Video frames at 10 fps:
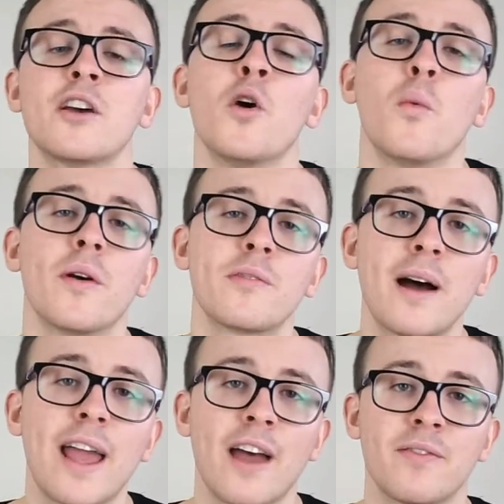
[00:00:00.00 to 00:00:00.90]
with
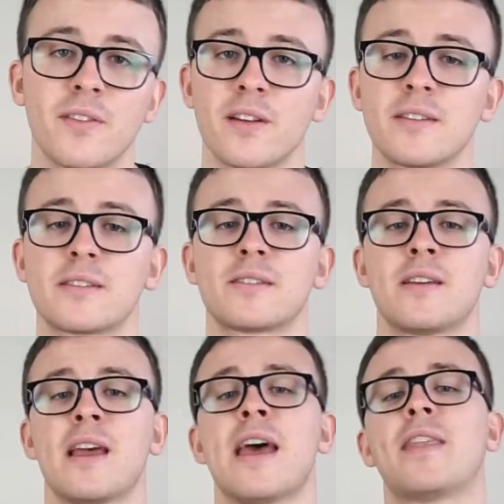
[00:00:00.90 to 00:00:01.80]
my efforts,
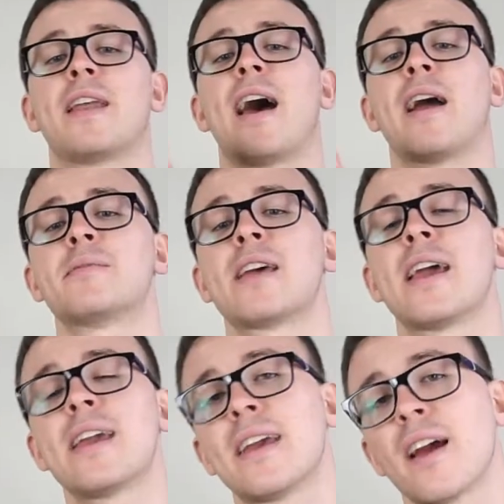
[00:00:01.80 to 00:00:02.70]
then I'm
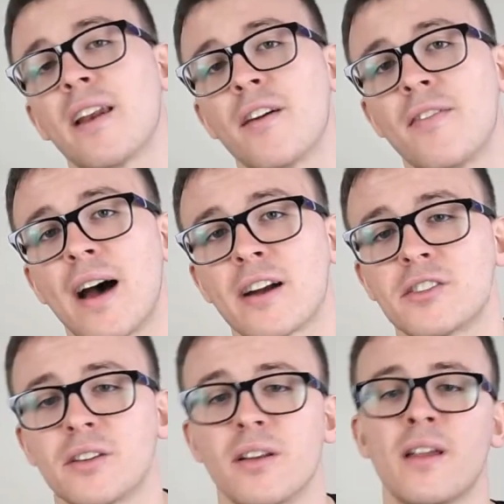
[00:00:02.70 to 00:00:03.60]
taking enough
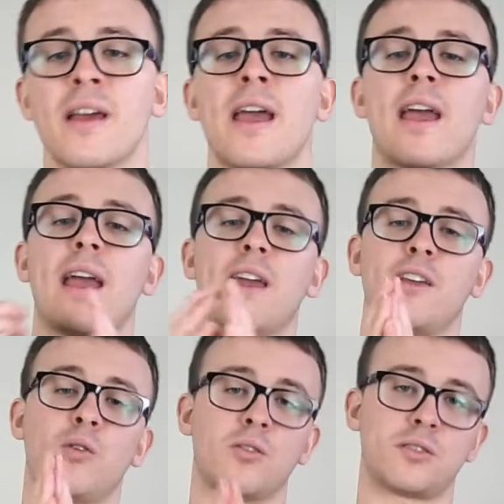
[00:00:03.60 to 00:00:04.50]
action in
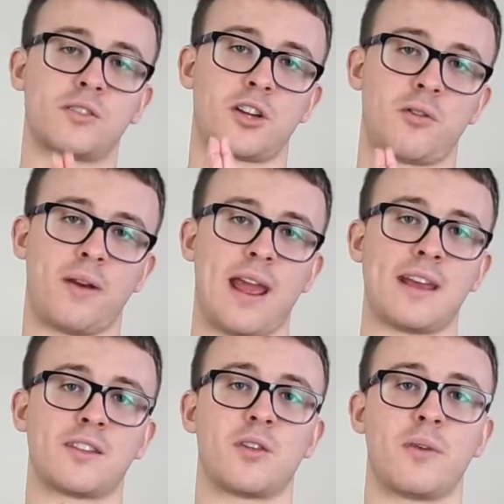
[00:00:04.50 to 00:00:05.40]
order to
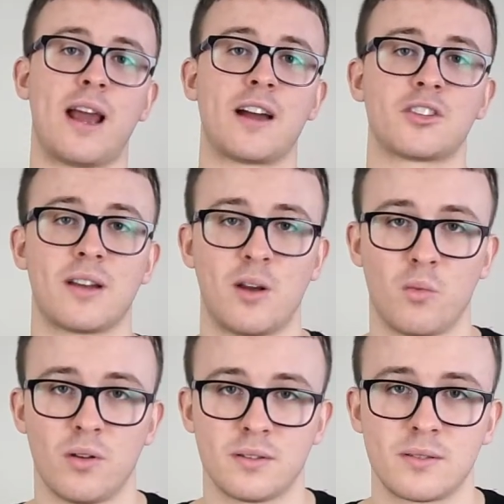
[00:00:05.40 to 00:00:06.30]
create the reaction I
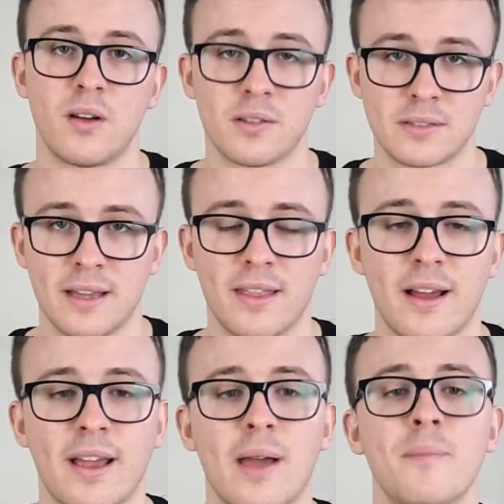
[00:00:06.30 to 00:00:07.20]
want. I'll say that
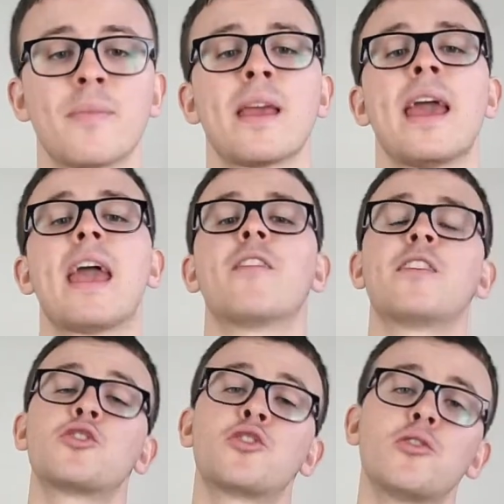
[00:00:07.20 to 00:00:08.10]
again. If I
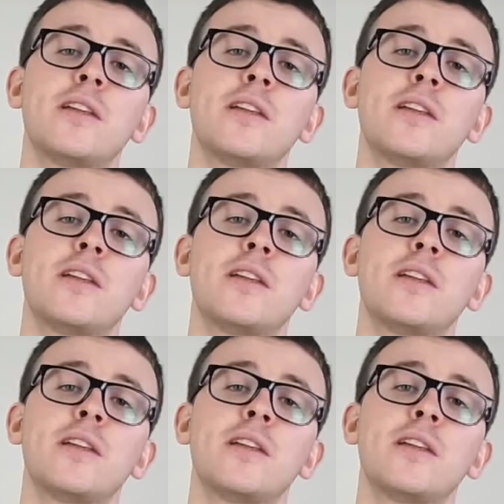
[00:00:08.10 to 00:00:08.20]
truly